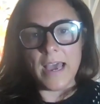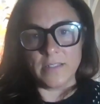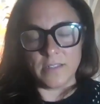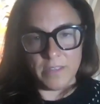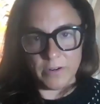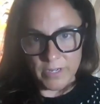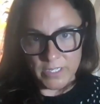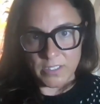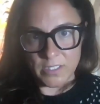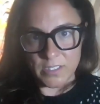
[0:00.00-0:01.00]
as there
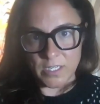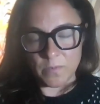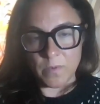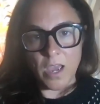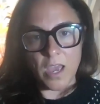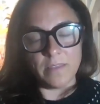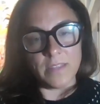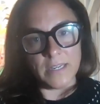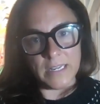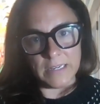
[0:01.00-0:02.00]
is a stigma,
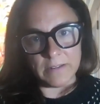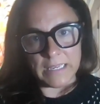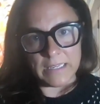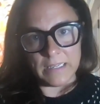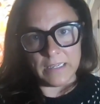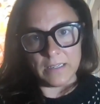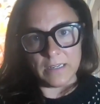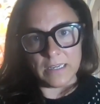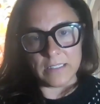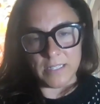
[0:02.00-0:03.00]
and then
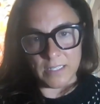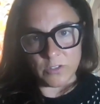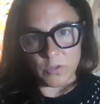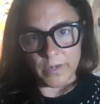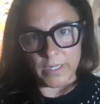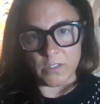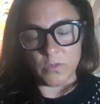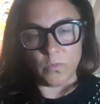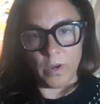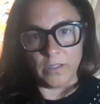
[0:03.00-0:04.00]
it
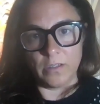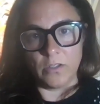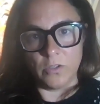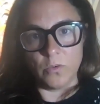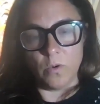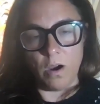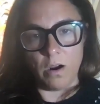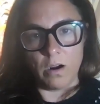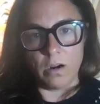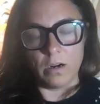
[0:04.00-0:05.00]
accentuates when you
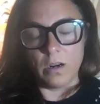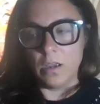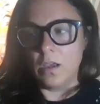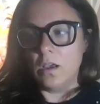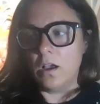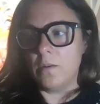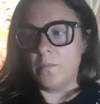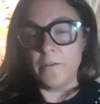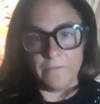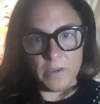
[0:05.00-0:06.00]
are
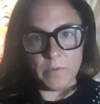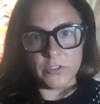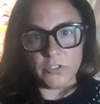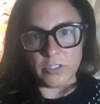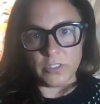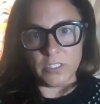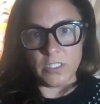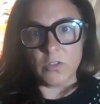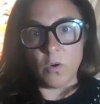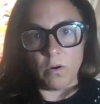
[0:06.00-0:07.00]
a female
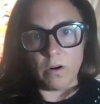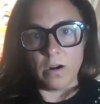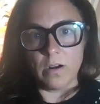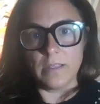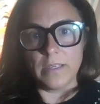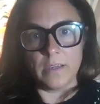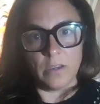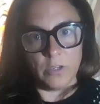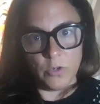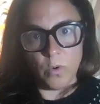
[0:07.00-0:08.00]
journalist, or
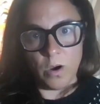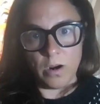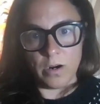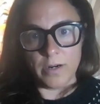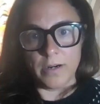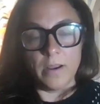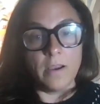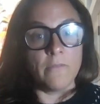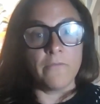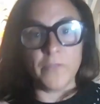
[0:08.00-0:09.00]
like you are
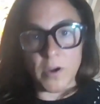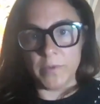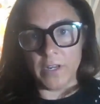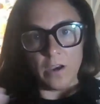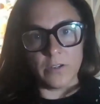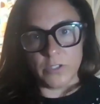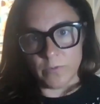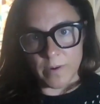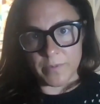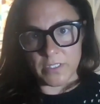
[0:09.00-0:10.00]
from an
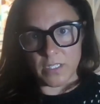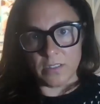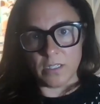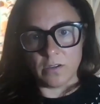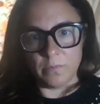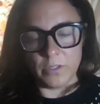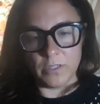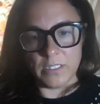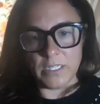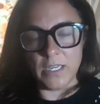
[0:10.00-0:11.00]
underrepresented
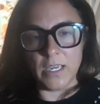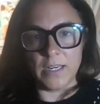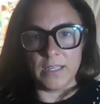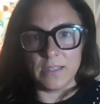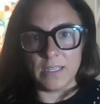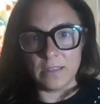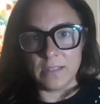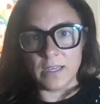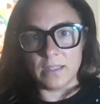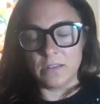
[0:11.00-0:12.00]
community. And I
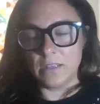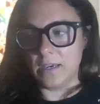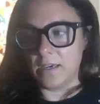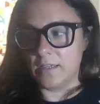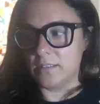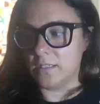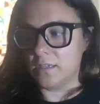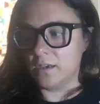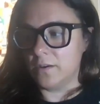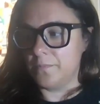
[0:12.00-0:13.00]
think that